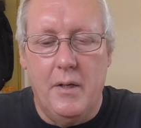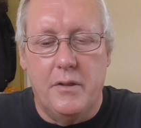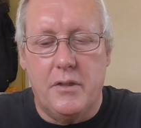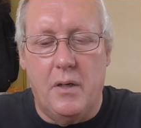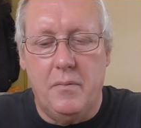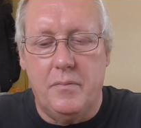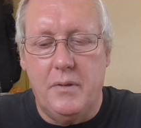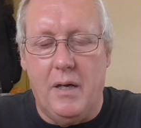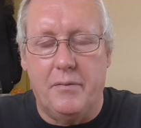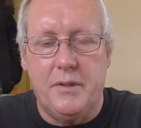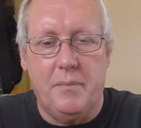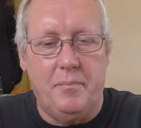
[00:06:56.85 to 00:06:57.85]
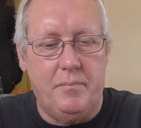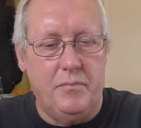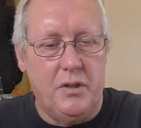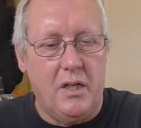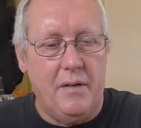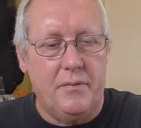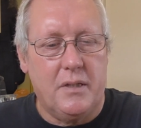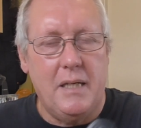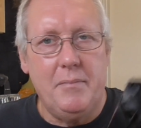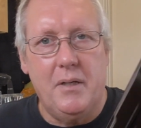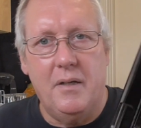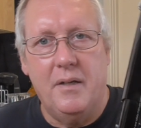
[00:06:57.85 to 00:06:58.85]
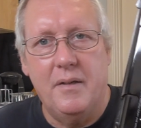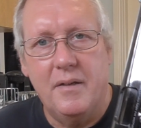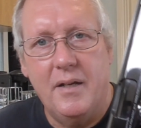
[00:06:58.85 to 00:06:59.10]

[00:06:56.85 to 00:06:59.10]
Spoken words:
So yeah, obviously you're going to have to keep your